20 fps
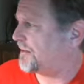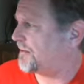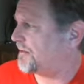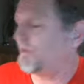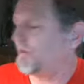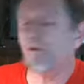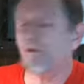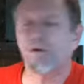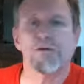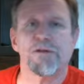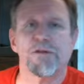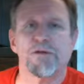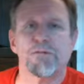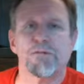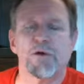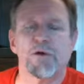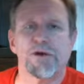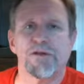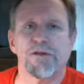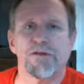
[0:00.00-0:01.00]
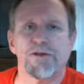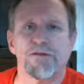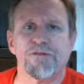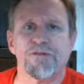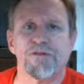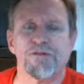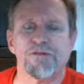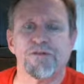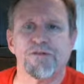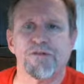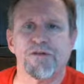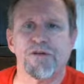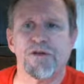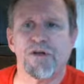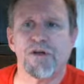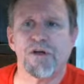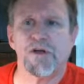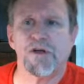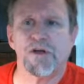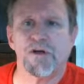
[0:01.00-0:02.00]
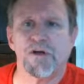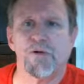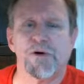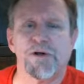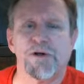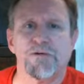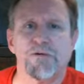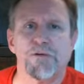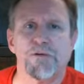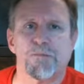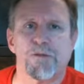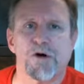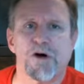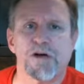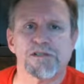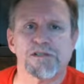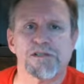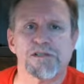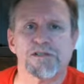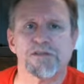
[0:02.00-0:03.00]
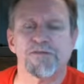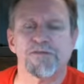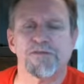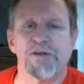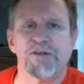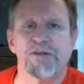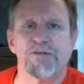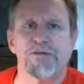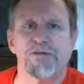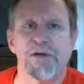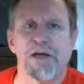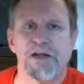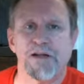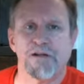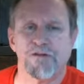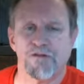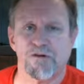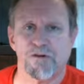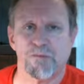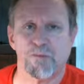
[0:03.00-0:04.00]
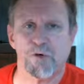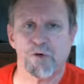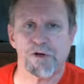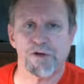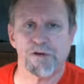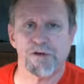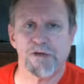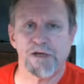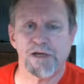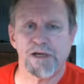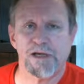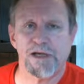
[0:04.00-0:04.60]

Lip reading: the point of this is going through the process of intubating someone,